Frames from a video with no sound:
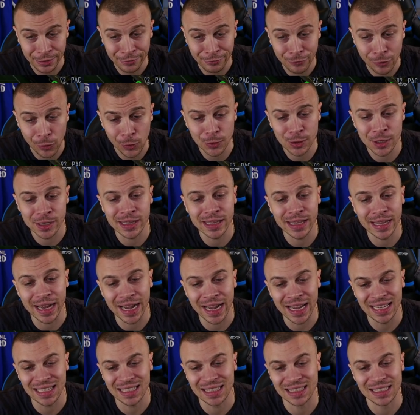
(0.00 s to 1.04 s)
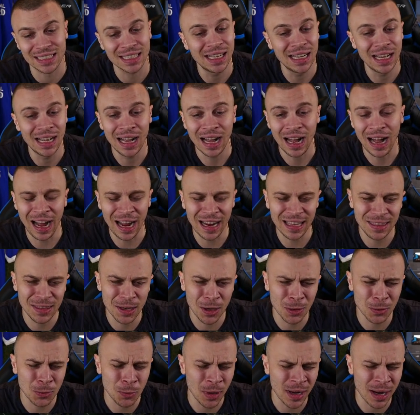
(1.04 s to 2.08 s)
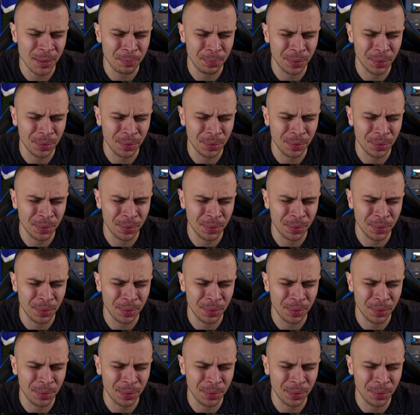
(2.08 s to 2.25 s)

Unfortunately, guys, I don't wanna